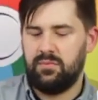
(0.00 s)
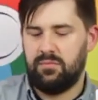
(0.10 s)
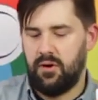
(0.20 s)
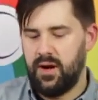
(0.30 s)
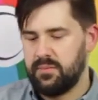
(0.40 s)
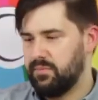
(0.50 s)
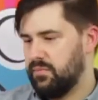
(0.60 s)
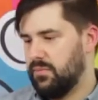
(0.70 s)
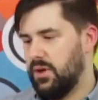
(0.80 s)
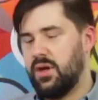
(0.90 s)
All right,
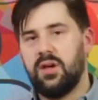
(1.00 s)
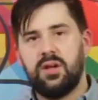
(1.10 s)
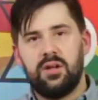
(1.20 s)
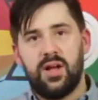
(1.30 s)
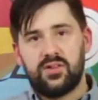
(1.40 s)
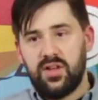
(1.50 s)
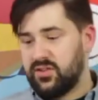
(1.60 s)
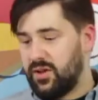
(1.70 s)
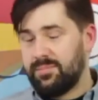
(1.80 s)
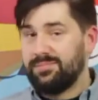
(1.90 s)
next
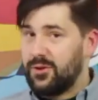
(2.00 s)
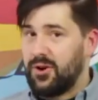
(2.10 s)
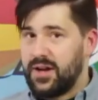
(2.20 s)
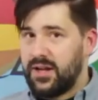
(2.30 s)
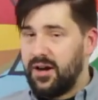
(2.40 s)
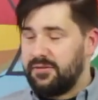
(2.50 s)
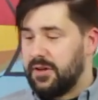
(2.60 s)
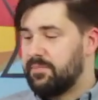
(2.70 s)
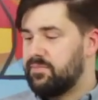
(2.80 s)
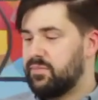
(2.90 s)
thing's up, grinding
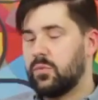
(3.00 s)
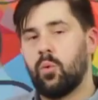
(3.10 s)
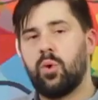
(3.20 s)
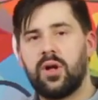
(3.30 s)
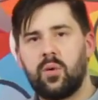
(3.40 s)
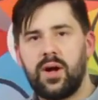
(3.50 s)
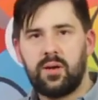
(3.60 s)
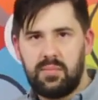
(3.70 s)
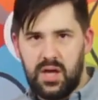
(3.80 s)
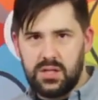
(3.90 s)
coffee. We're going to
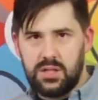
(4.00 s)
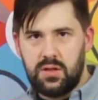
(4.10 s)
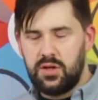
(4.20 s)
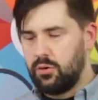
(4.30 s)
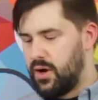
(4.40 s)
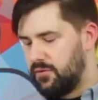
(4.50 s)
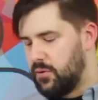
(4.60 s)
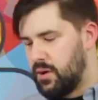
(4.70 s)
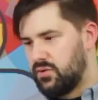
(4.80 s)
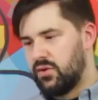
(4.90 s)
recommend that you grind a
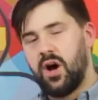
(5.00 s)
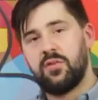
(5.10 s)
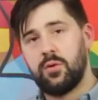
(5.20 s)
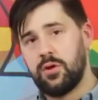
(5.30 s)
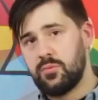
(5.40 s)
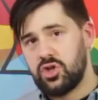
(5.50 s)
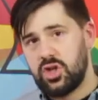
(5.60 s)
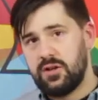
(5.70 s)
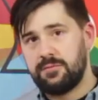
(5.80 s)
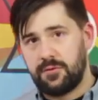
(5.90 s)
few ounces of coffee through your
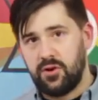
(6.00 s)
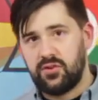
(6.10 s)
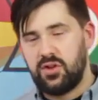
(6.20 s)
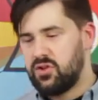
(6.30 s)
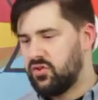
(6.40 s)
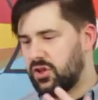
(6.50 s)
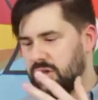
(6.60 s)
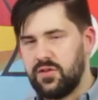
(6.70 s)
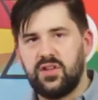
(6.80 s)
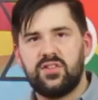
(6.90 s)
machine first, just to
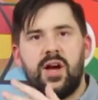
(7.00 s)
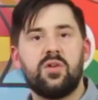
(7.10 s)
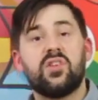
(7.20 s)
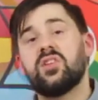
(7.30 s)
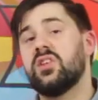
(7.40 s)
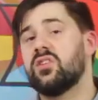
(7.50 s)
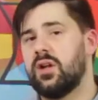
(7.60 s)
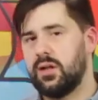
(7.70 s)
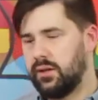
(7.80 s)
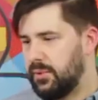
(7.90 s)
clear things out and season it
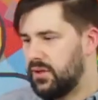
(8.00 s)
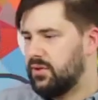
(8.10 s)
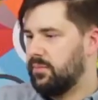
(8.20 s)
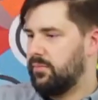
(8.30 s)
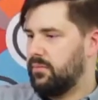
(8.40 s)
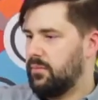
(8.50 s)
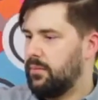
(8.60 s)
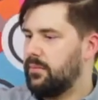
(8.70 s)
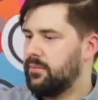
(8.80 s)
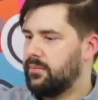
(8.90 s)
a little bit.
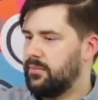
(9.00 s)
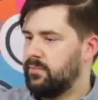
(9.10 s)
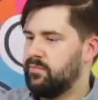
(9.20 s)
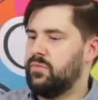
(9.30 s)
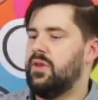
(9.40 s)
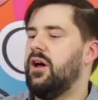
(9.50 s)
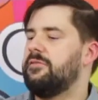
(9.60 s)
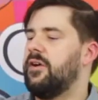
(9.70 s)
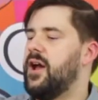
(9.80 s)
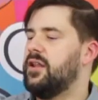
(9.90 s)
I
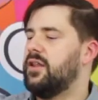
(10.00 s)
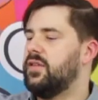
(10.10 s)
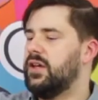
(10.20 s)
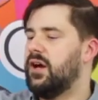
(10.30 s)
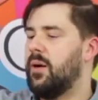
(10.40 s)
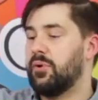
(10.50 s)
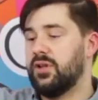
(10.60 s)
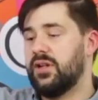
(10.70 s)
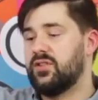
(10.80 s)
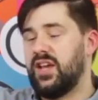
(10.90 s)
find that the hopper
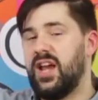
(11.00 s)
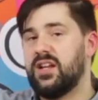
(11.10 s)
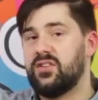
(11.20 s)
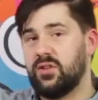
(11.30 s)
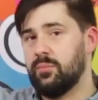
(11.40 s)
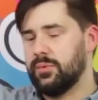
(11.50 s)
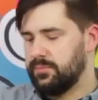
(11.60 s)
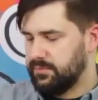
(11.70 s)
lid is a handy scoop.